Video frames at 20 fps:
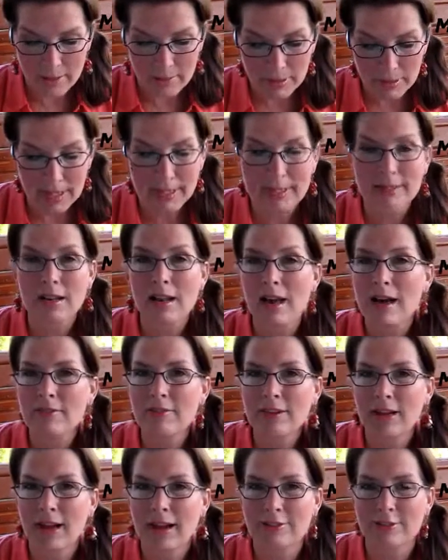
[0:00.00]
because
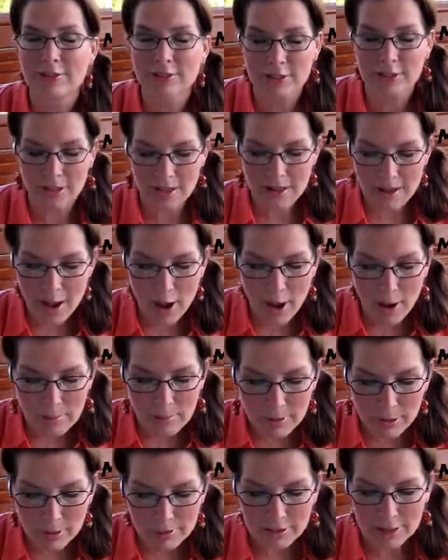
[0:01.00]
love covers a
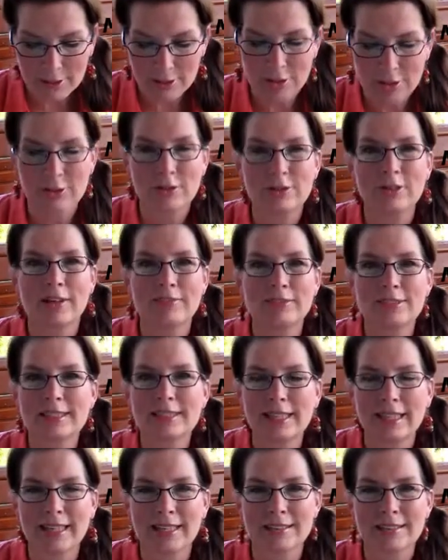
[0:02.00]
multitude of
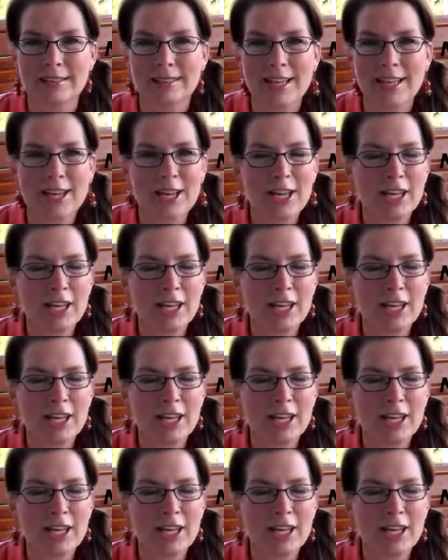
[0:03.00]
sins.